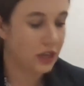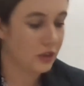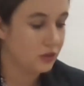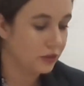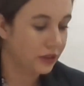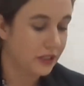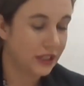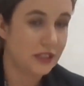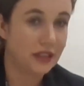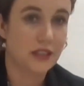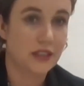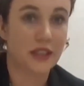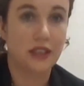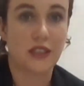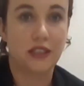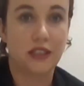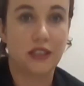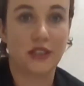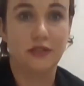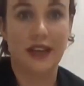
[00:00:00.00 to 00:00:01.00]
generally
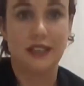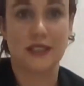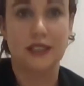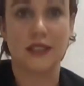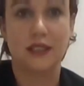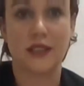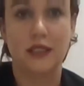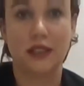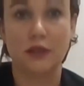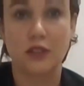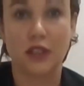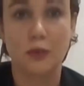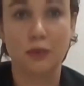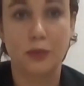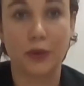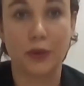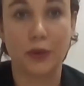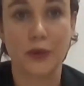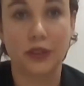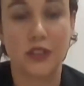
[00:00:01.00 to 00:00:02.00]
the device is
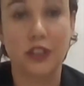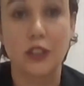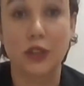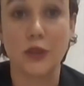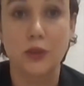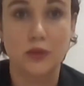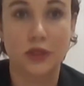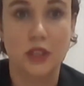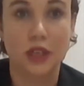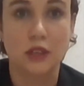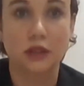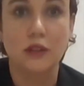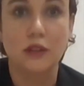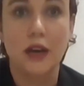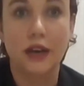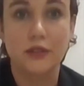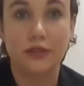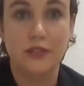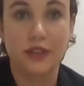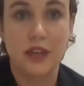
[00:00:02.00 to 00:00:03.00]
simpler to use than a
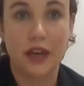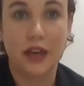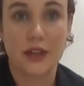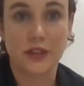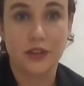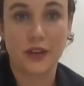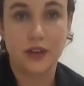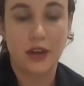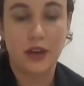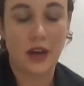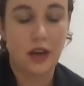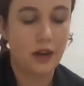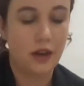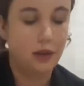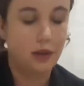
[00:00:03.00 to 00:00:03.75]
lot of the other